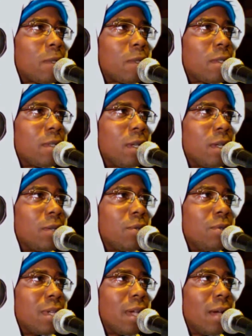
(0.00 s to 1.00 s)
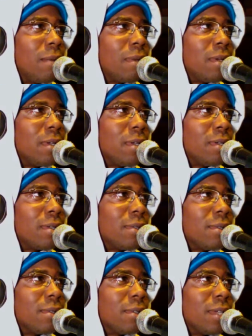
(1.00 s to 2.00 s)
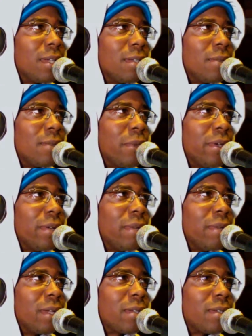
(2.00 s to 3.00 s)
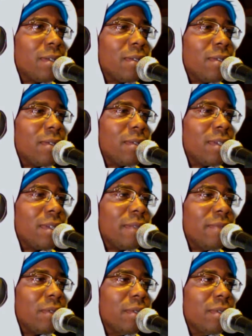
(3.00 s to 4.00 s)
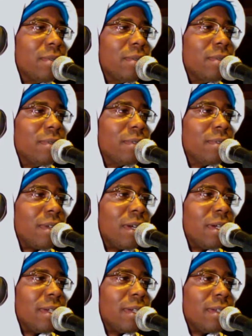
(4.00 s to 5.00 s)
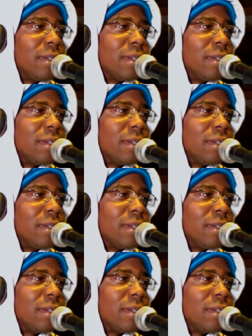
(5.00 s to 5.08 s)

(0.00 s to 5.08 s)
Tegucigalpa, or is that somewhere in Mexico? I have no clue. Sorry.